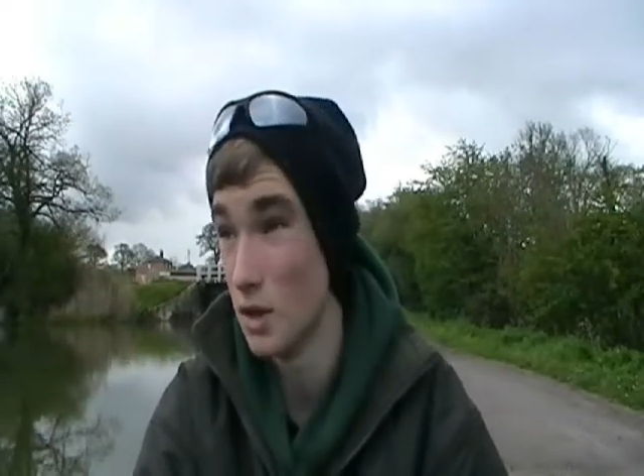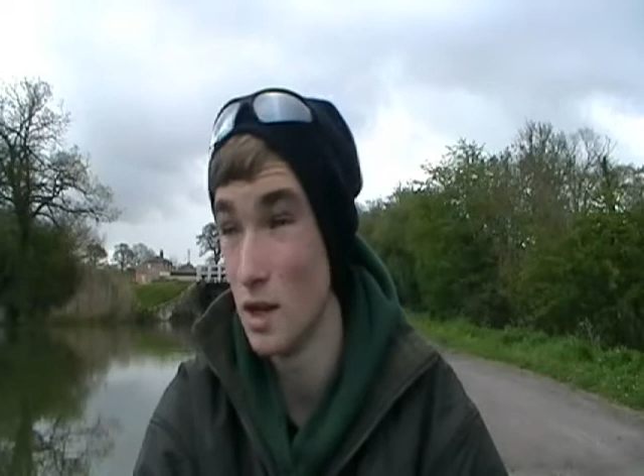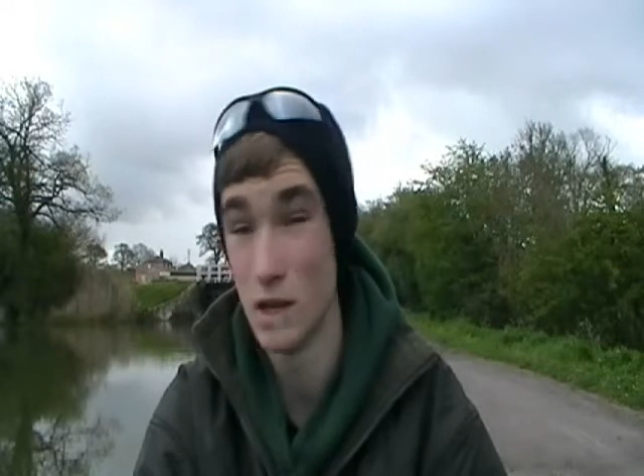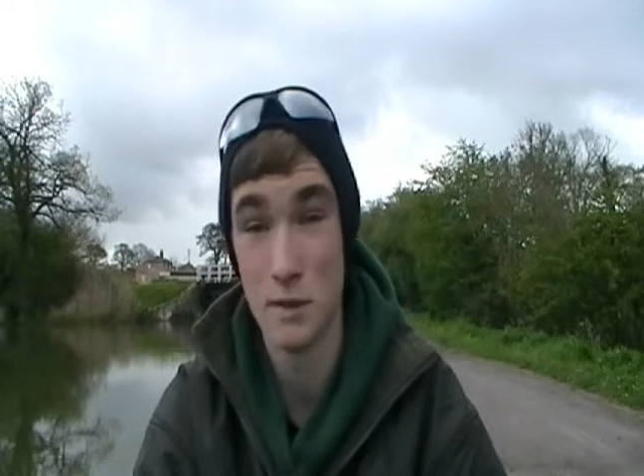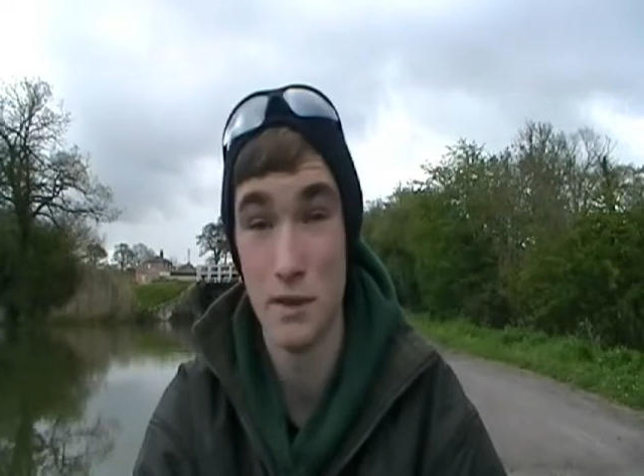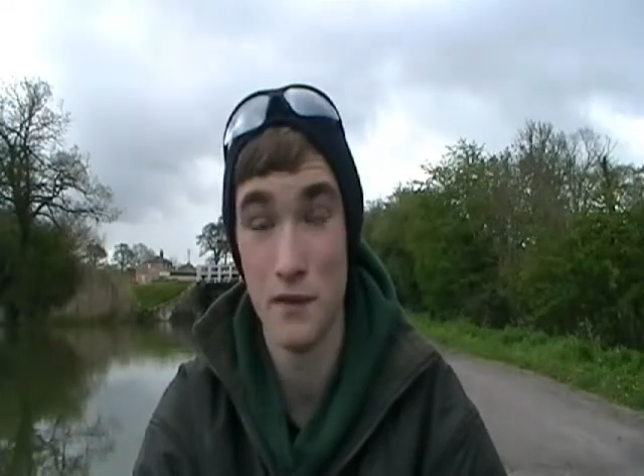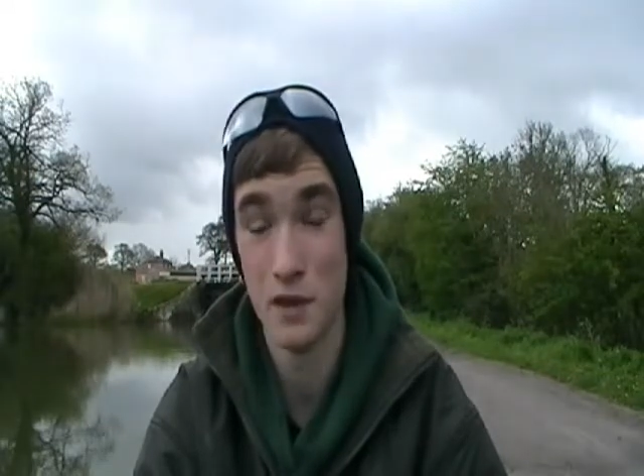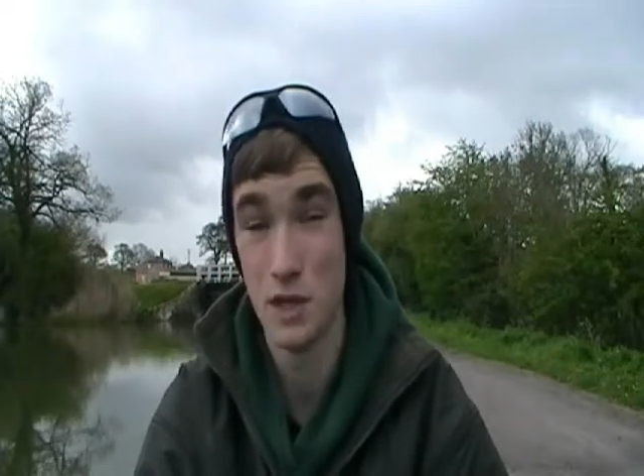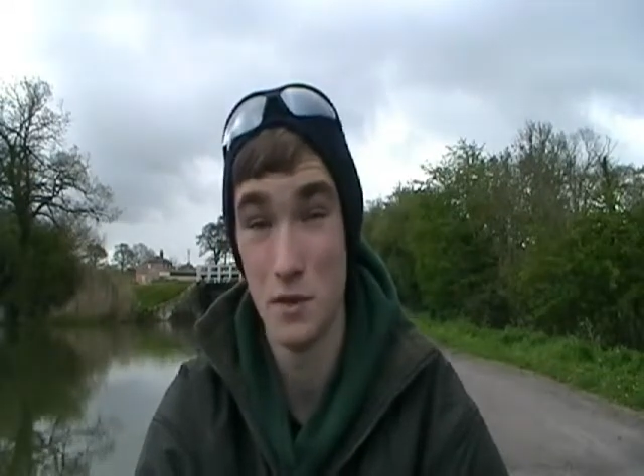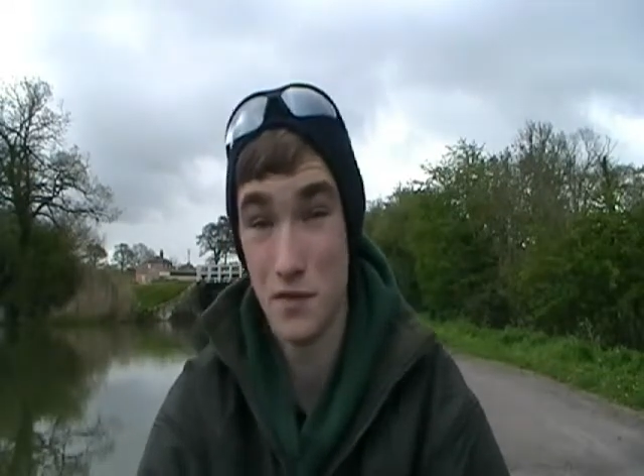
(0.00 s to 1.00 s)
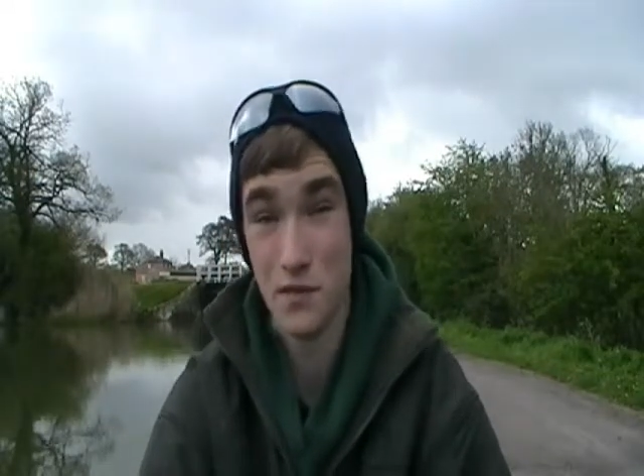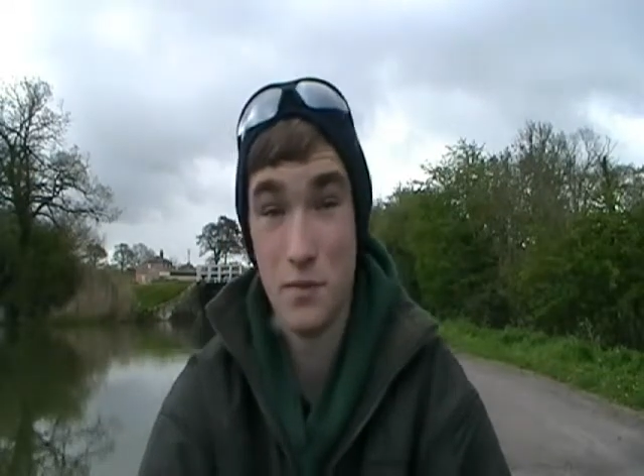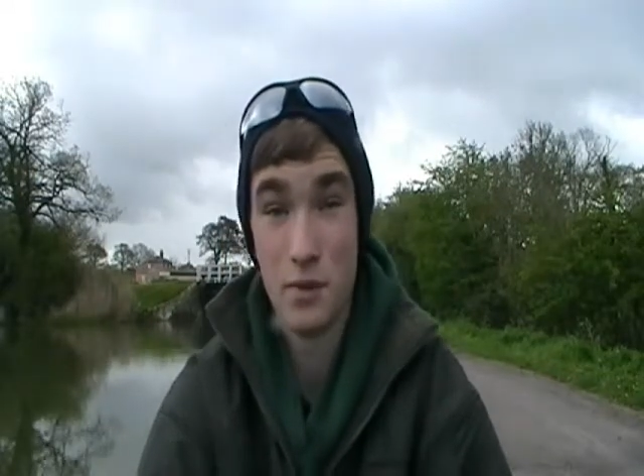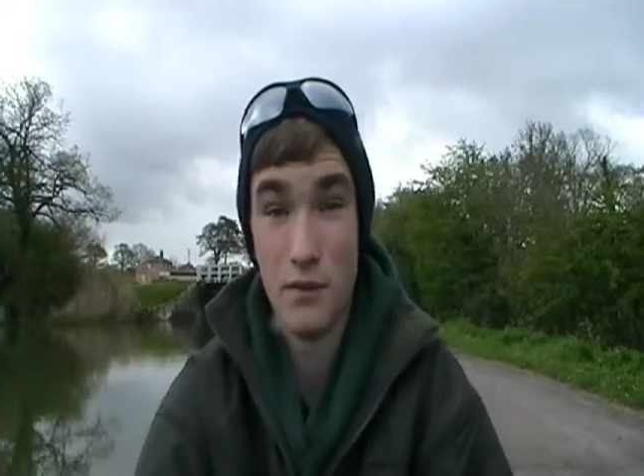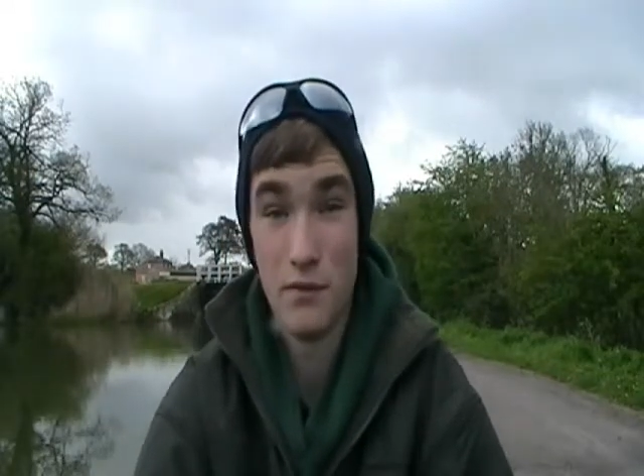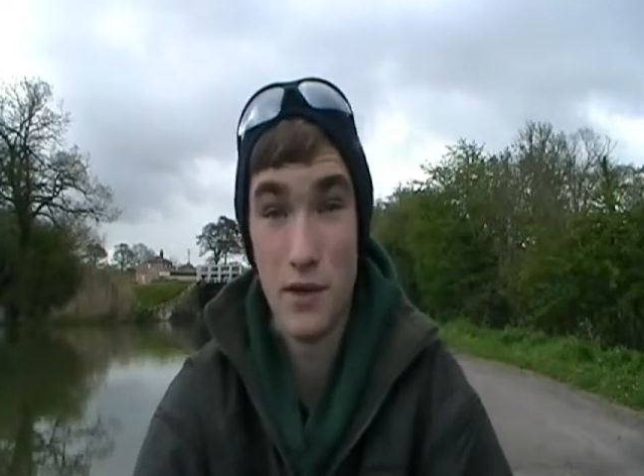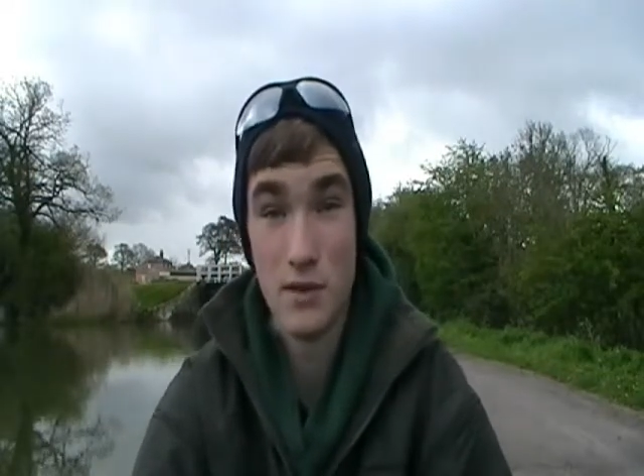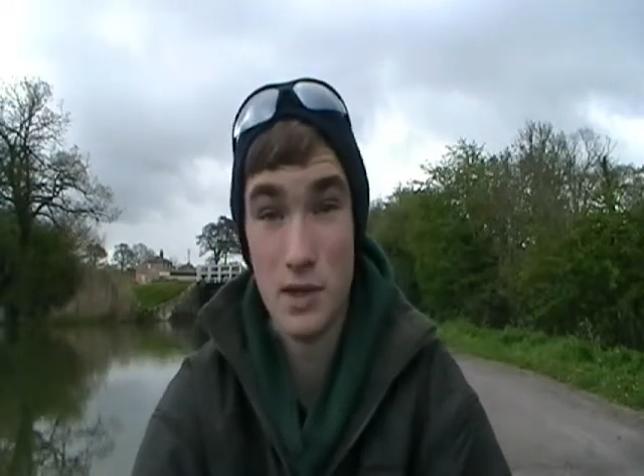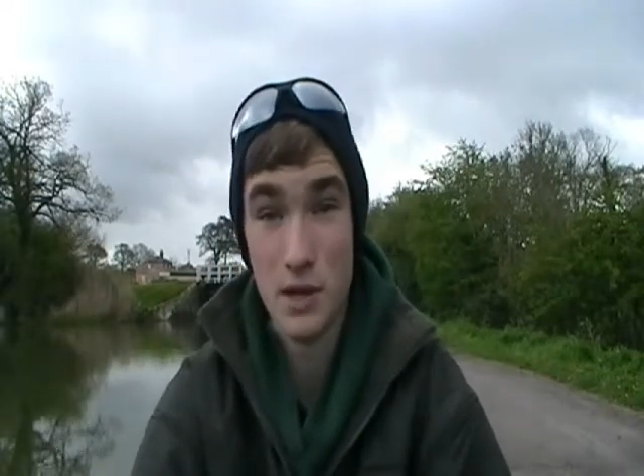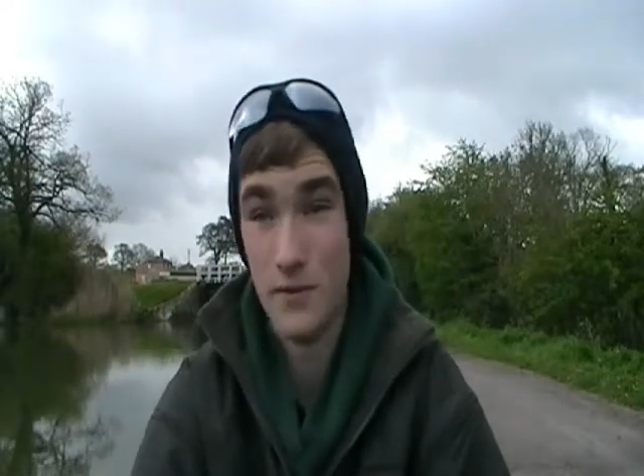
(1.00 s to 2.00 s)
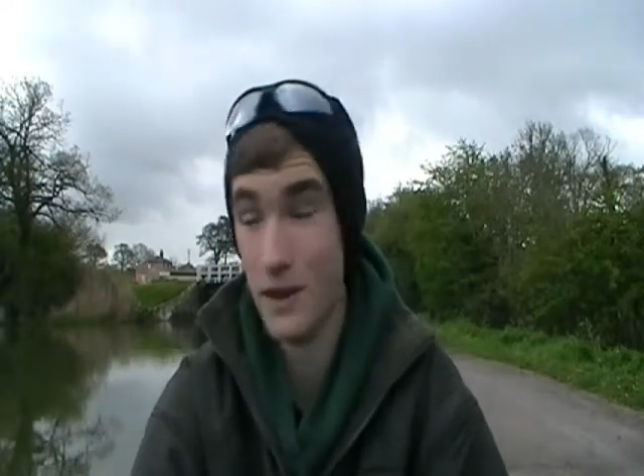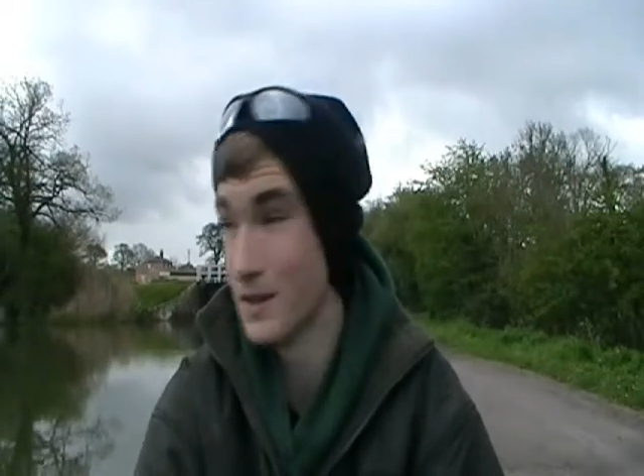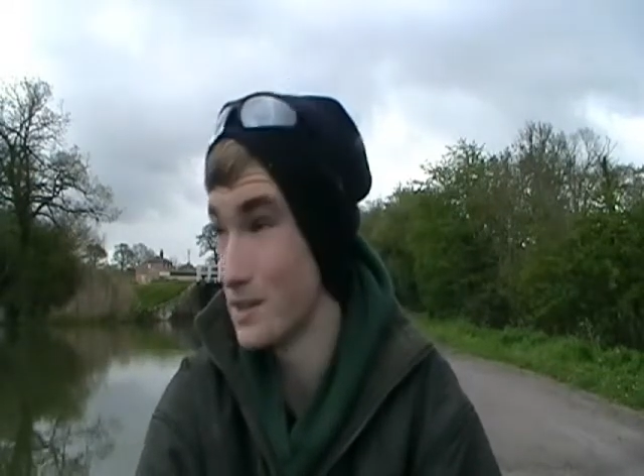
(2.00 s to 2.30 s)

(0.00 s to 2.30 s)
last time I fished it, it was completely frozen over,